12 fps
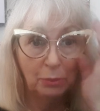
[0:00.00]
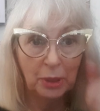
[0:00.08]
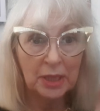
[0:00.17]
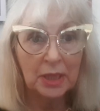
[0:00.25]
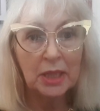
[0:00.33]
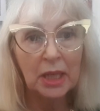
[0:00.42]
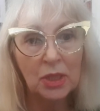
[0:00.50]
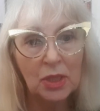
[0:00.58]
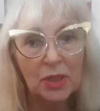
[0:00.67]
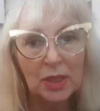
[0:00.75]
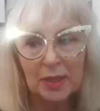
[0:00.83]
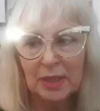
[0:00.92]
of
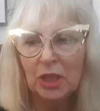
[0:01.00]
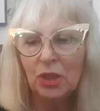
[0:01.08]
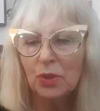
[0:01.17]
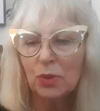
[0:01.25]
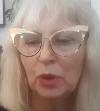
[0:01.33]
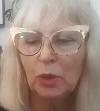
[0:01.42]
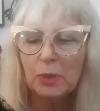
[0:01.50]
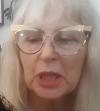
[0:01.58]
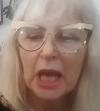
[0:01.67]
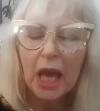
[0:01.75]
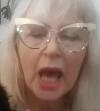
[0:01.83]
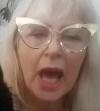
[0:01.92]
presentations to seniors groups,
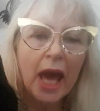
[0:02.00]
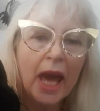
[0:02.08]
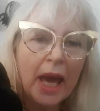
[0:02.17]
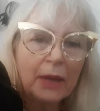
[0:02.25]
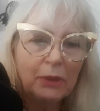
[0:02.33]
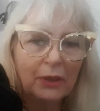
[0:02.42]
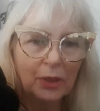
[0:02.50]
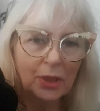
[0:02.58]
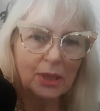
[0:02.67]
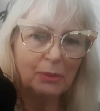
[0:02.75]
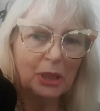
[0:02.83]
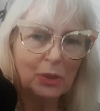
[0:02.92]
and we've heard
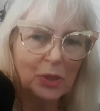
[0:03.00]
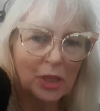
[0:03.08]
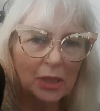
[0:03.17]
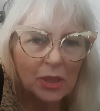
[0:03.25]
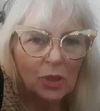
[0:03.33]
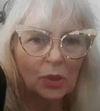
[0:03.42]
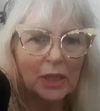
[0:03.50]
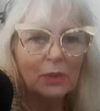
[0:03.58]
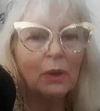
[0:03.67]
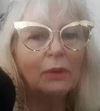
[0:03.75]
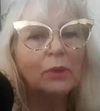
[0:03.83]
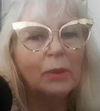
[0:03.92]
some interesting stories.
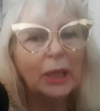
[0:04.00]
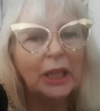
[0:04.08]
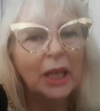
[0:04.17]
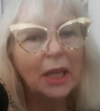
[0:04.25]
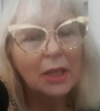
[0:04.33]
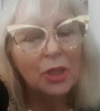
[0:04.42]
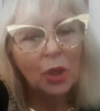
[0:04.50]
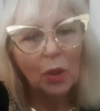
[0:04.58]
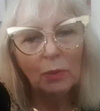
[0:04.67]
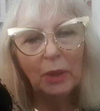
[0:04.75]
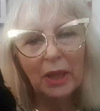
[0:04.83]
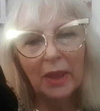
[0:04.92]
One woman
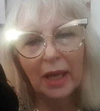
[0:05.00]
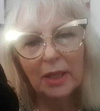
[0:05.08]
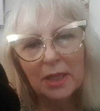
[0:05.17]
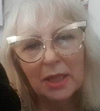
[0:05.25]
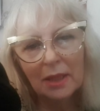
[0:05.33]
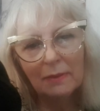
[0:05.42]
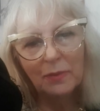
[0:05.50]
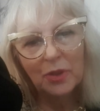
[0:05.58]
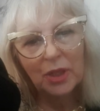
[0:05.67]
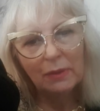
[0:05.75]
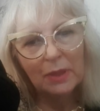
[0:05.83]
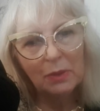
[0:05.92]
told me that
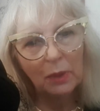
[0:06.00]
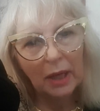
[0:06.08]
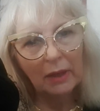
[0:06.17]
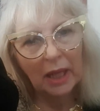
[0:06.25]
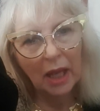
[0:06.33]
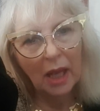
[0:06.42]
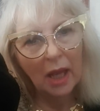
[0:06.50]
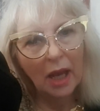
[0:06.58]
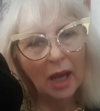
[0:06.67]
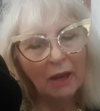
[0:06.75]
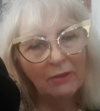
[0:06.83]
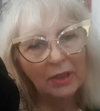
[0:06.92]
she was wearing
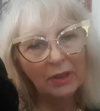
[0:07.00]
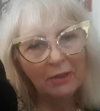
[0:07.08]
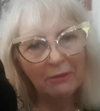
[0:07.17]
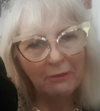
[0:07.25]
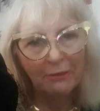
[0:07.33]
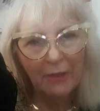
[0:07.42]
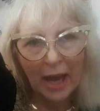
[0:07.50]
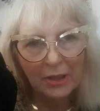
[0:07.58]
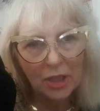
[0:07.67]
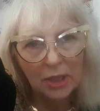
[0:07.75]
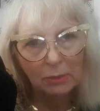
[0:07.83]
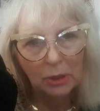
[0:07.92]
a very
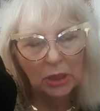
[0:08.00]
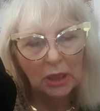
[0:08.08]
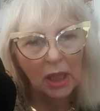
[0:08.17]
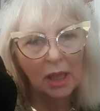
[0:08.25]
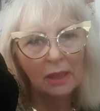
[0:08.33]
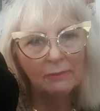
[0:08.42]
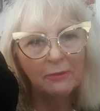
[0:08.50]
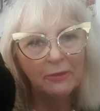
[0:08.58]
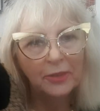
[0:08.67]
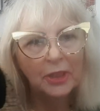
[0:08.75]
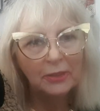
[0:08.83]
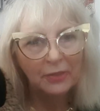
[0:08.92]
fashionable
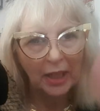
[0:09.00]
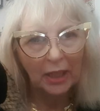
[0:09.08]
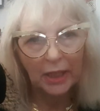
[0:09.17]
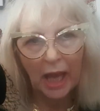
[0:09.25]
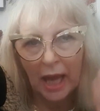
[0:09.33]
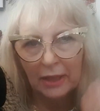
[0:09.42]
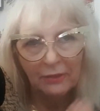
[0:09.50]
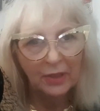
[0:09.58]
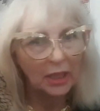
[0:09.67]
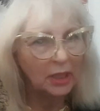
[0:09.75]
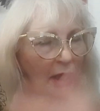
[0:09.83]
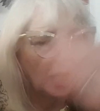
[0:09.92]
full veiled hat, a
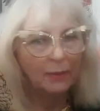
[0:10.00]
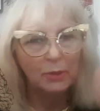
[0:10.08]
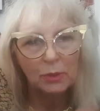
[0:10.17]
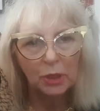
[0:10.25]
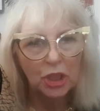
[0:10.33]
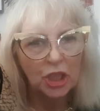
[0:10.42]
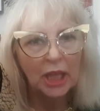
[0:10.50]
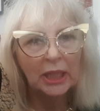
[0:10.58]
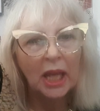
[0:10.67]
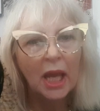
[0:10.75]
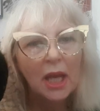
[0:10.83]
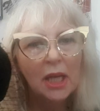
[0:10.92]
veil that came to her
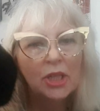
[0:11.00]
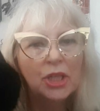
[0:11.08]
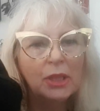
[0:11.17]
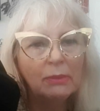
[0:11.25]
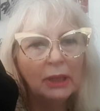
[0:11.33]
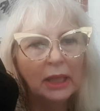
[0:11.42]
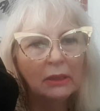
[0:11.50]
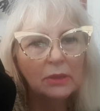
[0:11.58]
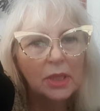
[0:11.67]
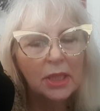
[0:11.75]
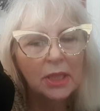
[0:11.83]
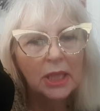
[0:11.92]
chin. She went
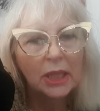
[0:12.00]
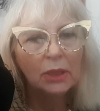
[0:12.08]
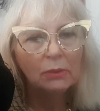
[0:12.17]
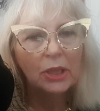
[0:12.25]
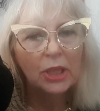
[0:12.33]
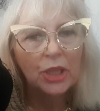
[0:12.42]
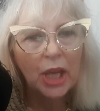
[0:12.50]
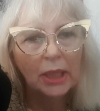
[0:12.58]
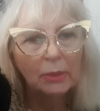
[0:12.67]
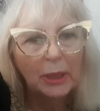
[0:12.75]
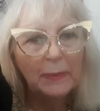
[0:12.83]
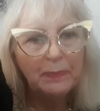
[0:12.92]
out to dinner with a
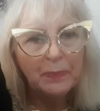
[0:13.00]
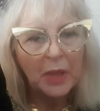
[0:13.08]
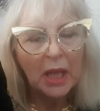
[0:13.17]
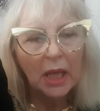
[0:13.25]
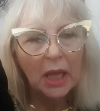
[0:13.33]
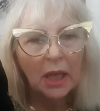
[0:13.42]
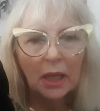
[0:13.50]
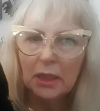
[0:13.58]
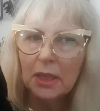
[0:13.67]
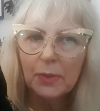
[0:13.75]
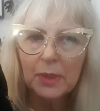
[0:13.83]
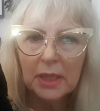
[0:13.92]
gentleman, and
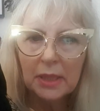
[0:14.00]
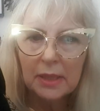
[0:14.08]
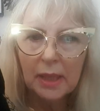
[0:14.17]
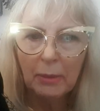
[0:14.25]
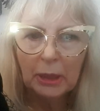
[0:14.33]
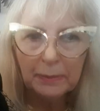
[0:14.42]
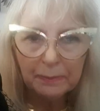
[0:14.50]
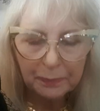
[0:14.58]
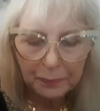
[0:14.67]
this was in summer.